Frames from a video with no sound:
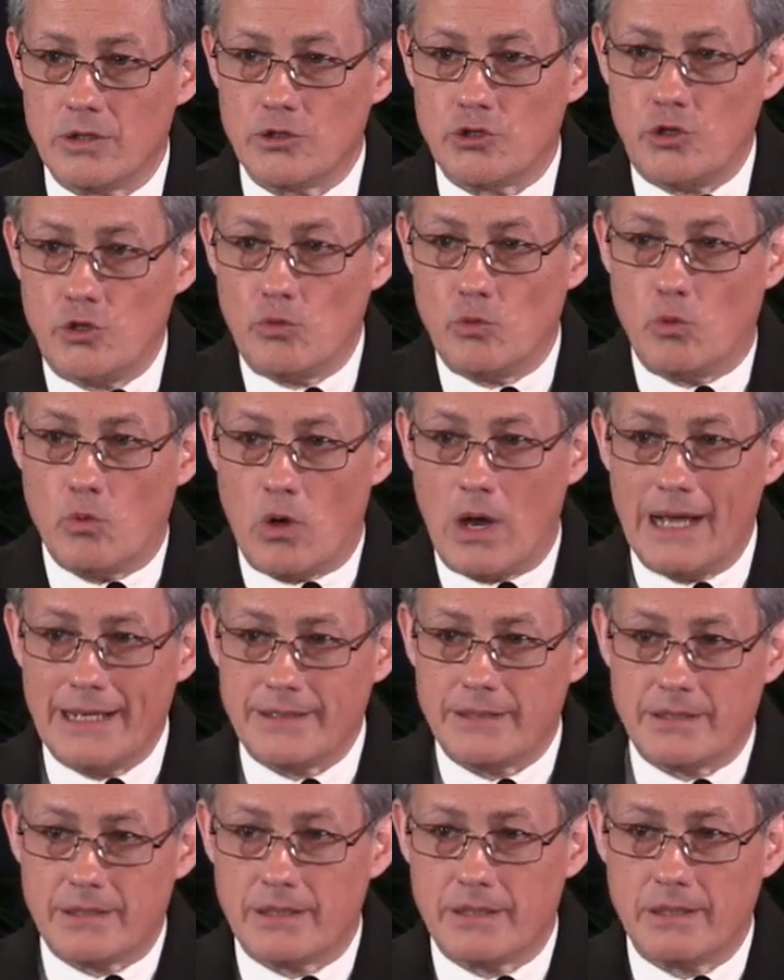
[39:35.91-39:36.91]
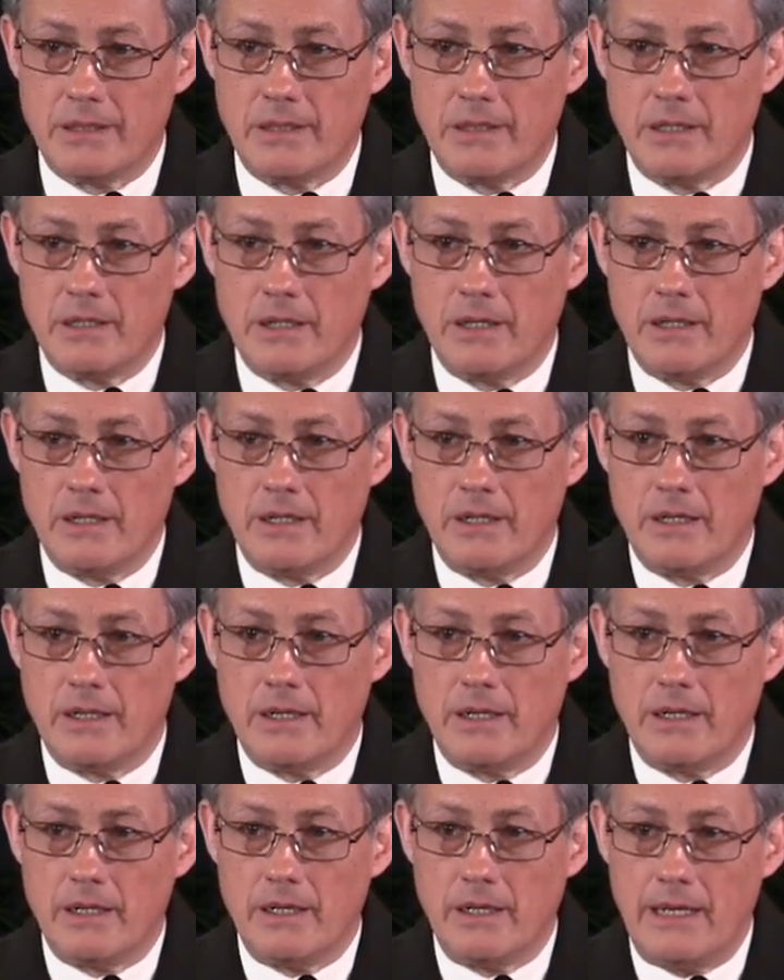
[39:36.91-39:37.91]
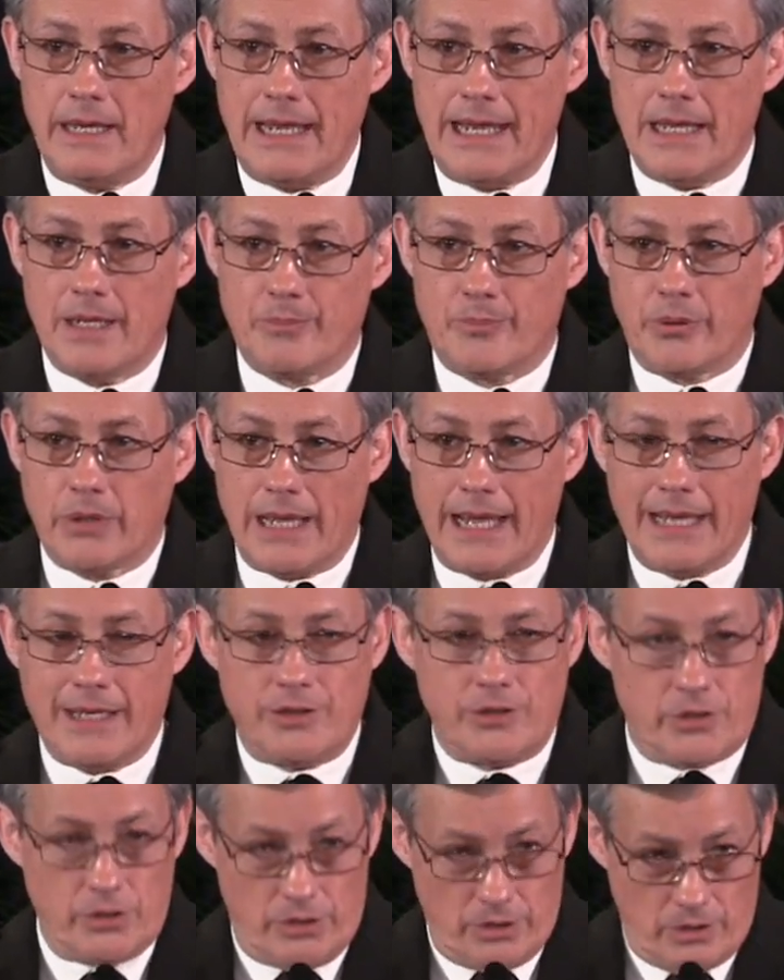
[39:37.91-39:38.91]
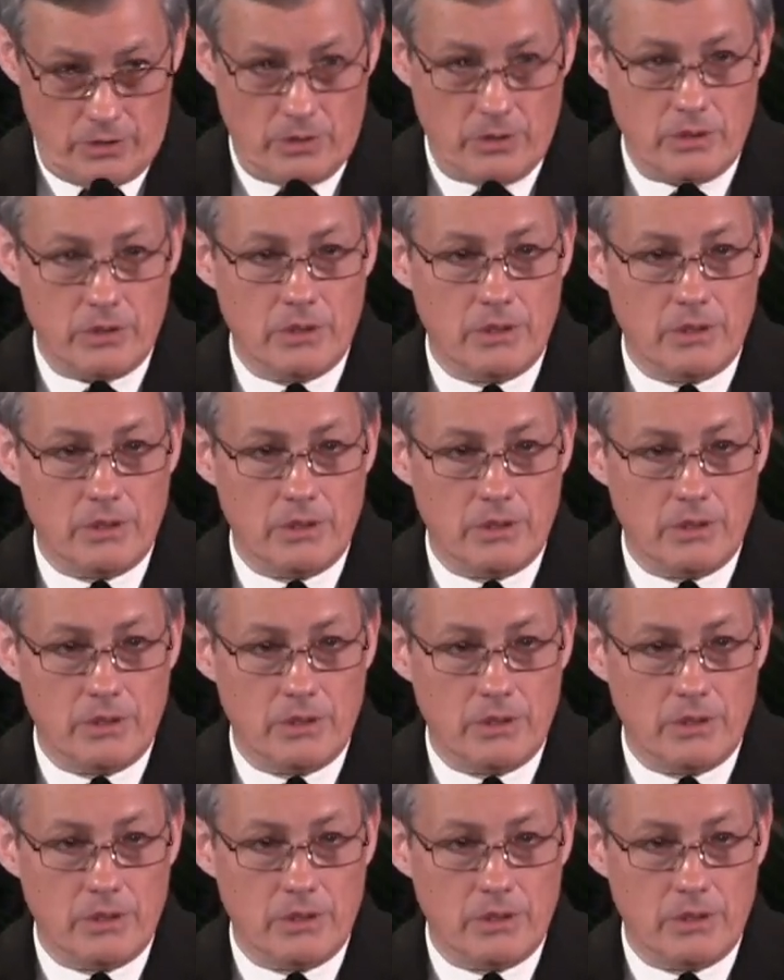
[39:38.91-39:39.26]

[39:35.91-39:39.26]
to what he had planned to do.